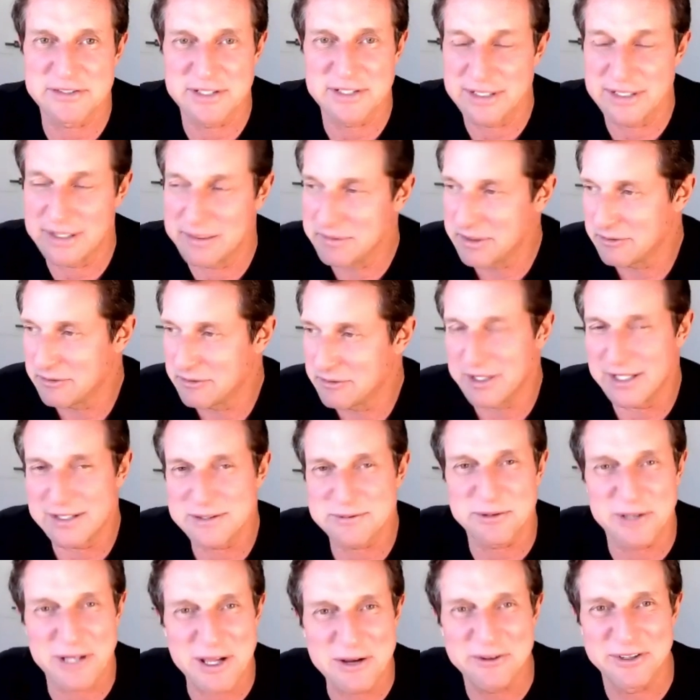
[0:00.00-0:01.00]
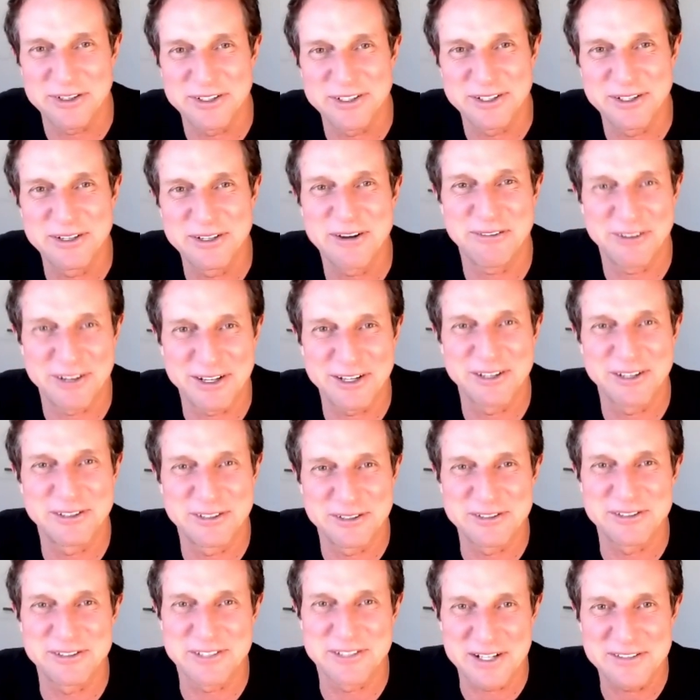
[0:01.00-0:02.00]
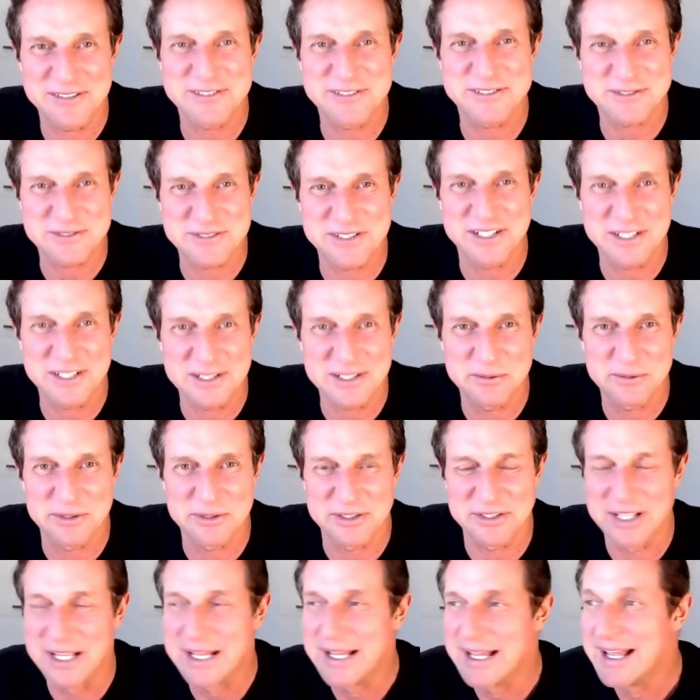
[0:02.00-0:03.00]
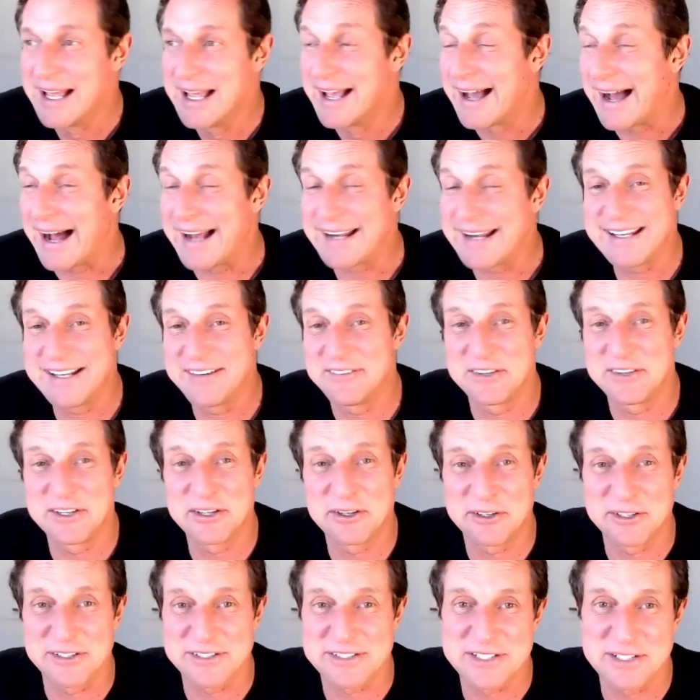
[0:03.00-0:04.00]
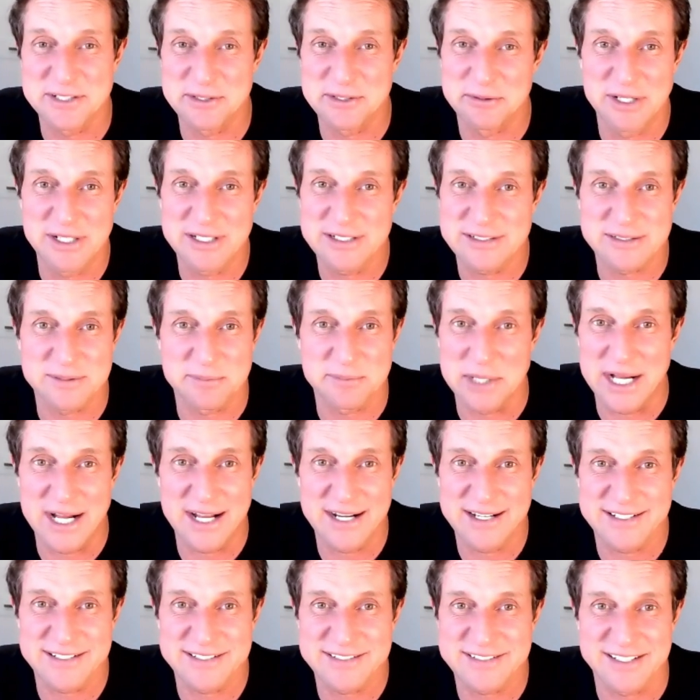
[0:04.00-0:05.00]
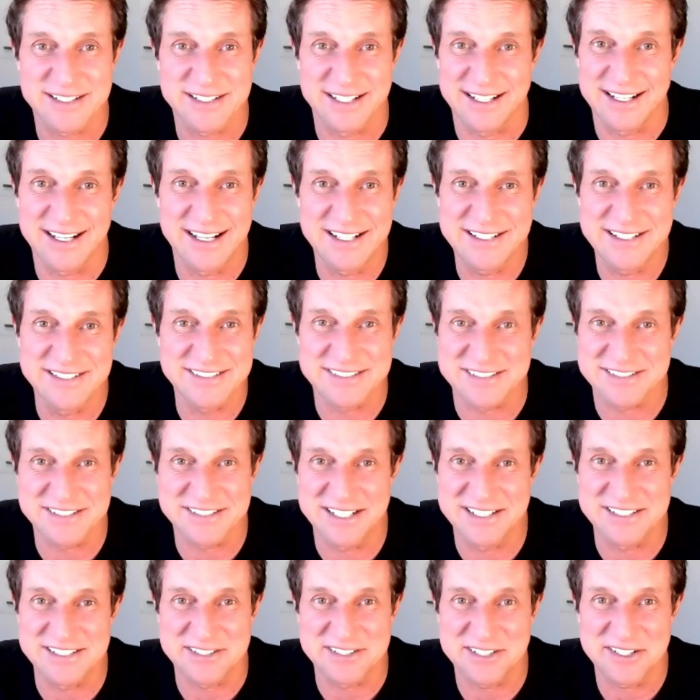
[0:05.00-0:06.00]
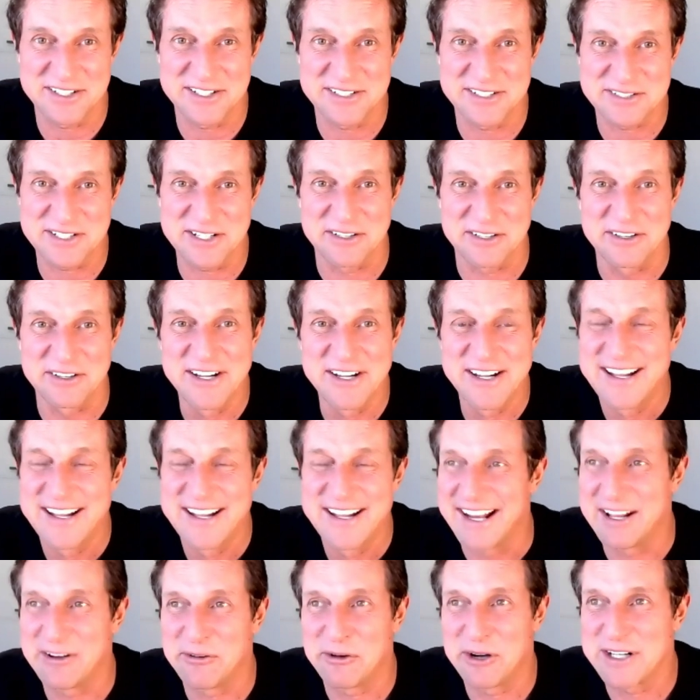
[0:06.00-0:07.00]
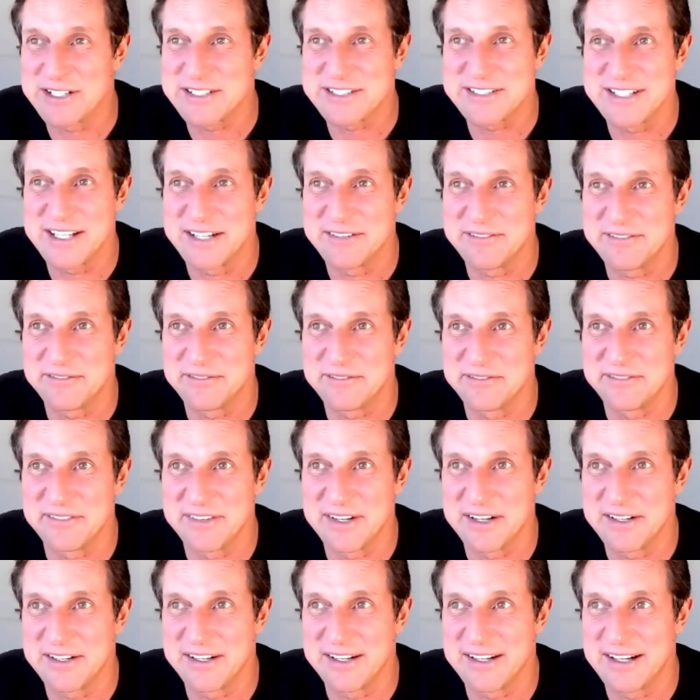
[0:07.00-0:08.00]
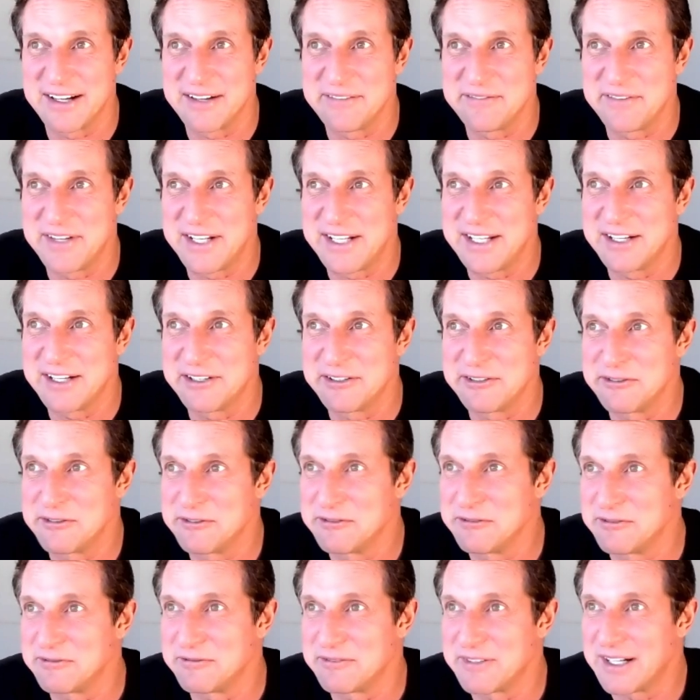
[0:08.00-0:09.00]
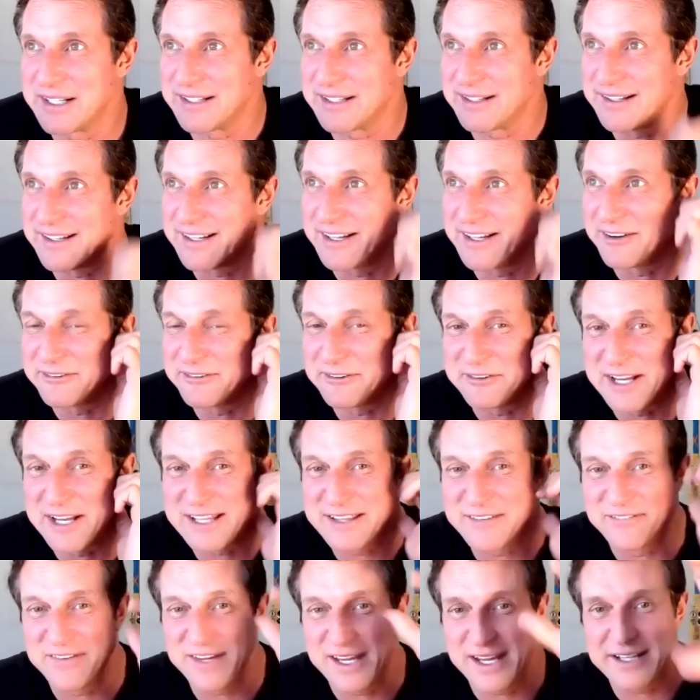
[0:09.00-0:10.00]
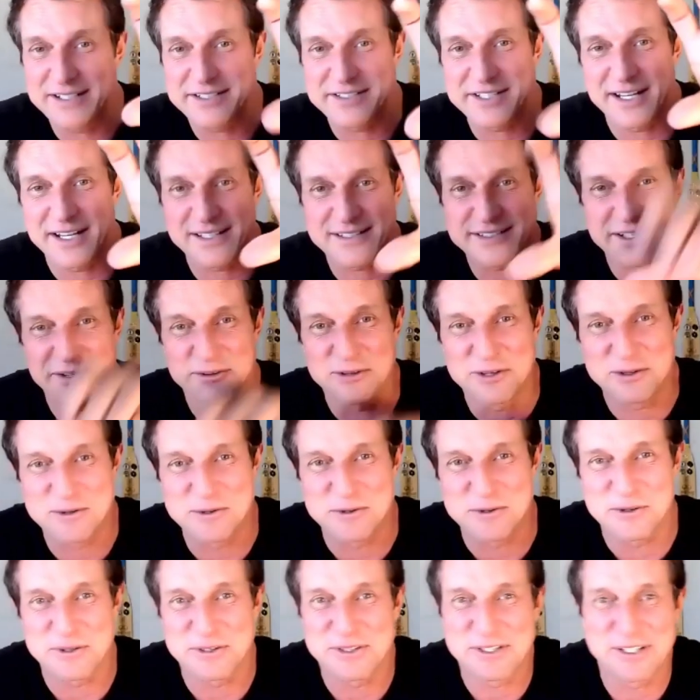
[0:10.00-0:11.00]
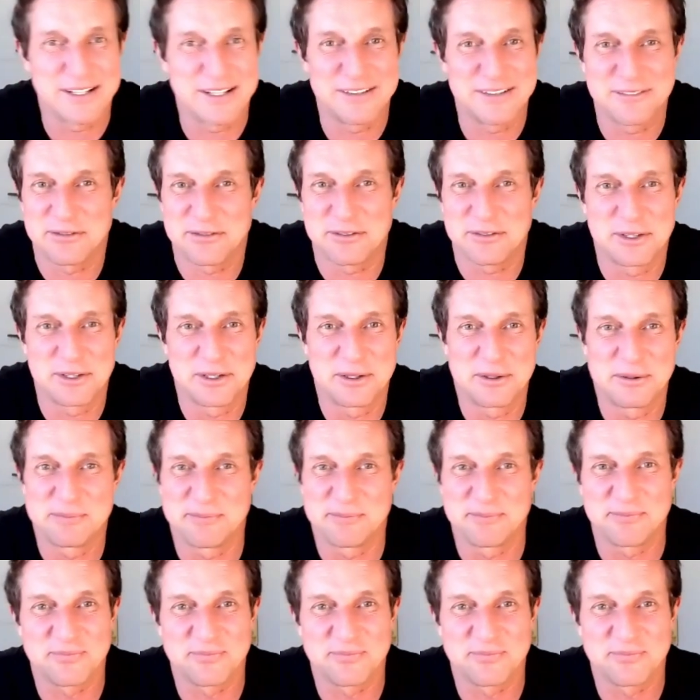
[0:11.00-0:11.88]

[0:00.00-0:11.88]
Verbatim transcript: And I'm like, "Well, that's what I want to do. I want to go do the toughest training in the world." I didn't even know what a seal was, to be honest. Like, I just I saw that show and I watched that. I I video, I, you know, when we had the VHS, I recorded it from